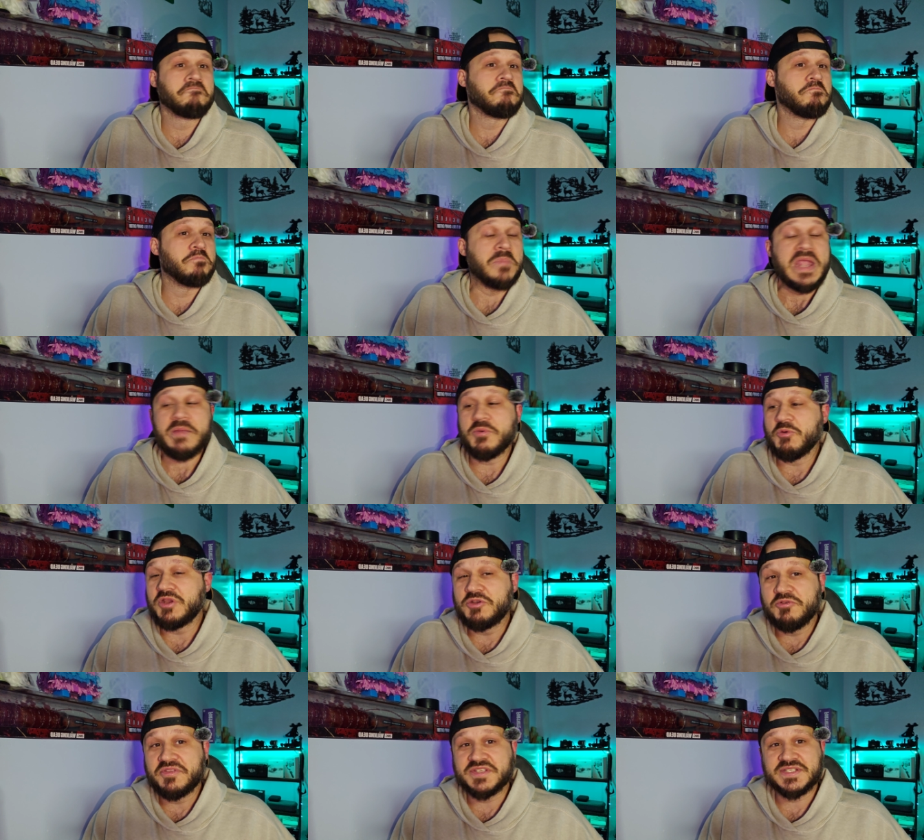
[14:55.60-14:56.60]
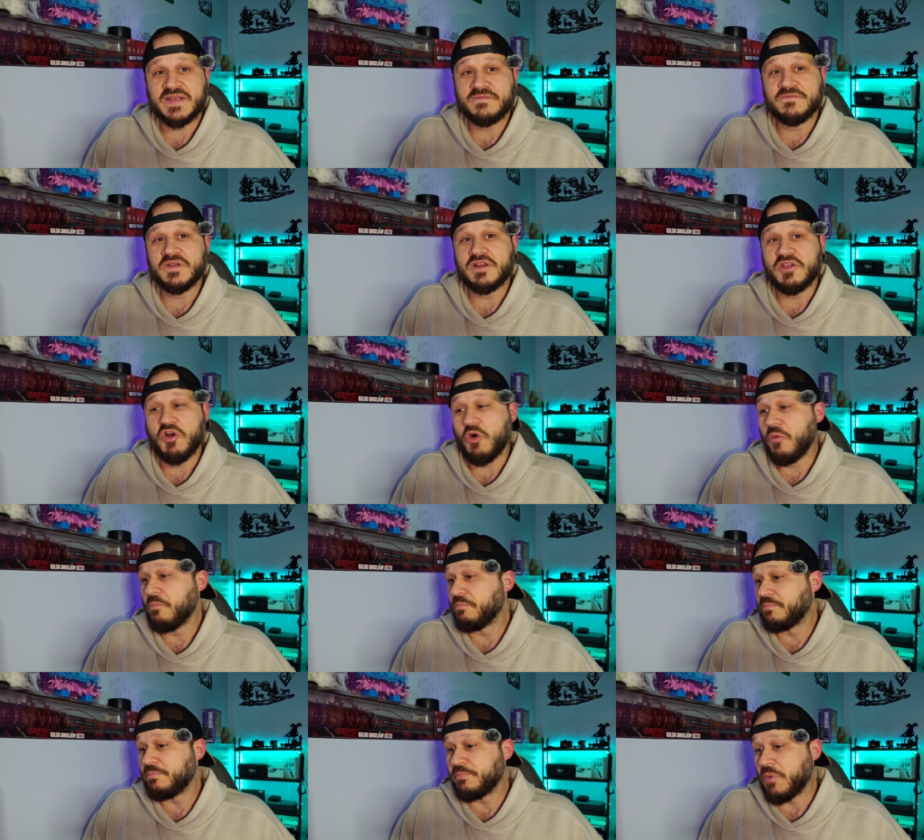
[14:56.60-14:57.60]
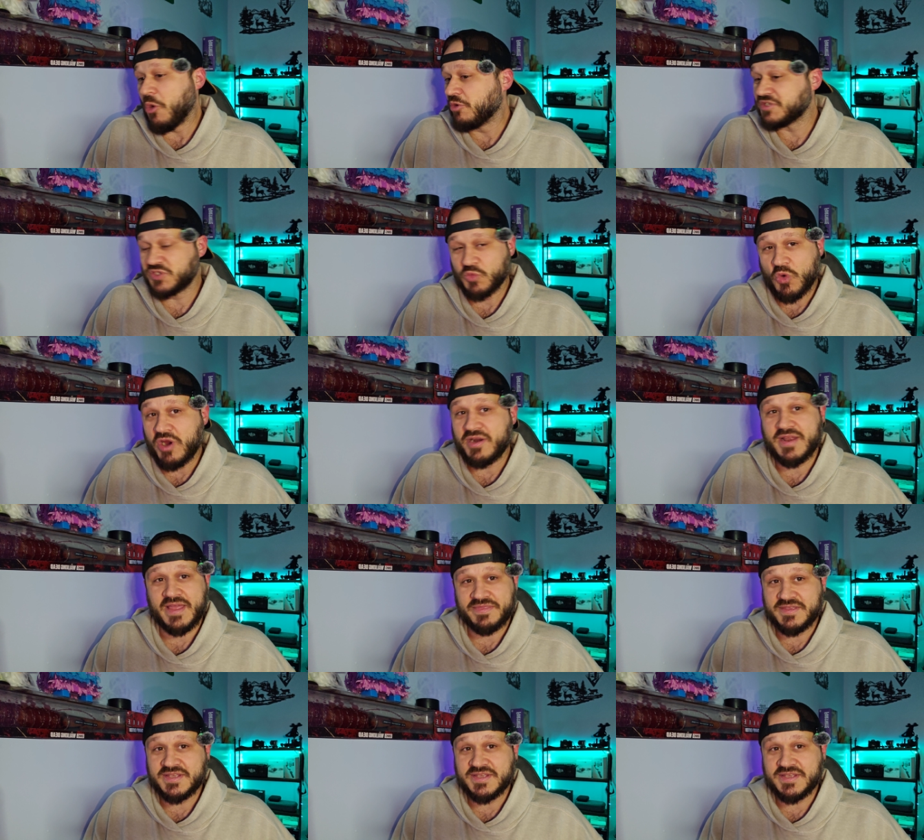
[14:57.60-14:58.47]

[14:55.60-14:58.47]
maybe we do the same video, post one at